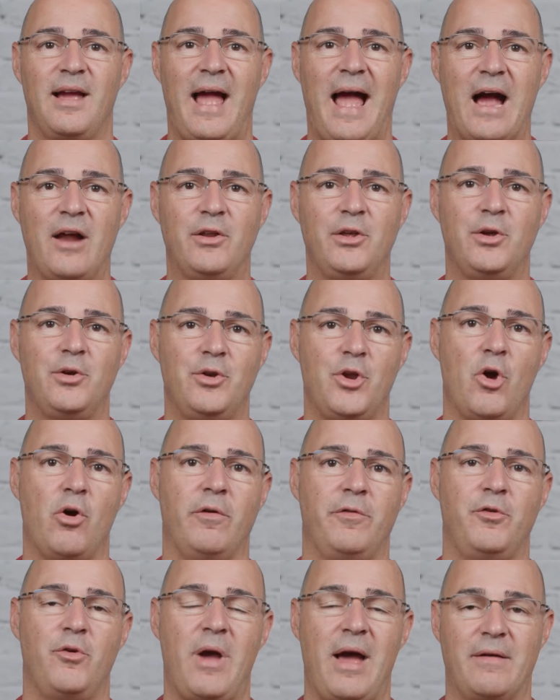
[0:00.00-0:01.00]
How do you know
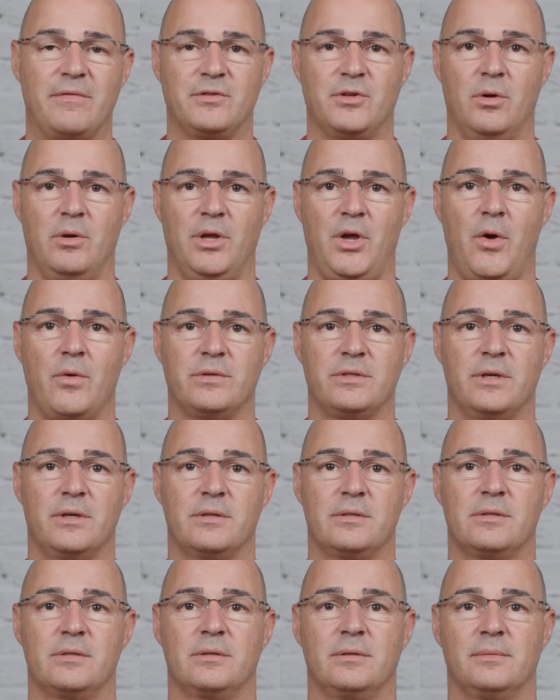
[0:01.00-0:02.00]
if you have
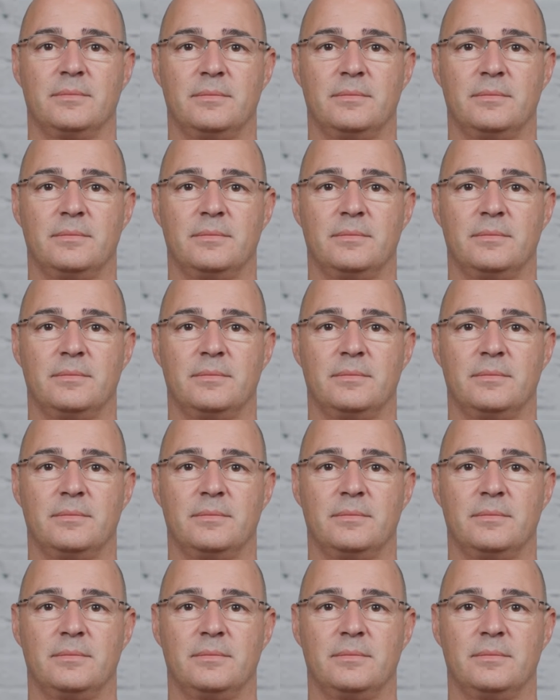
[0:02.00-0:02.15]
scoliosis?